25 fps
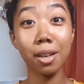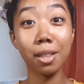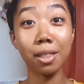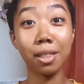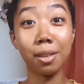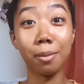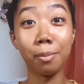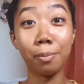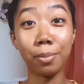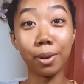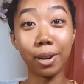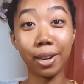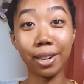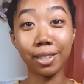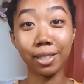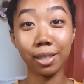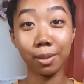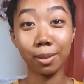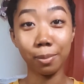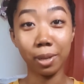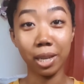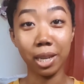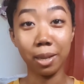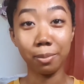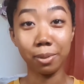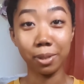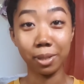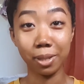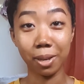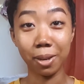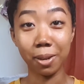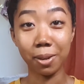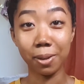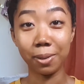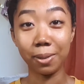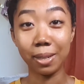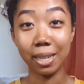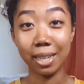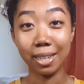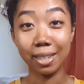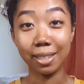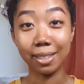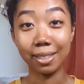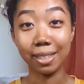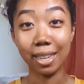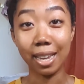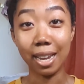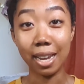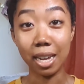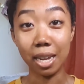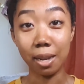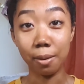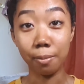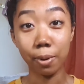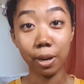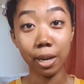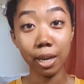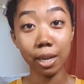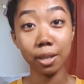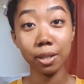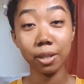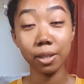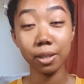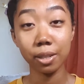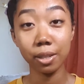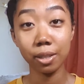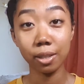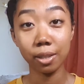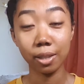The Boss Faves Co. is a brand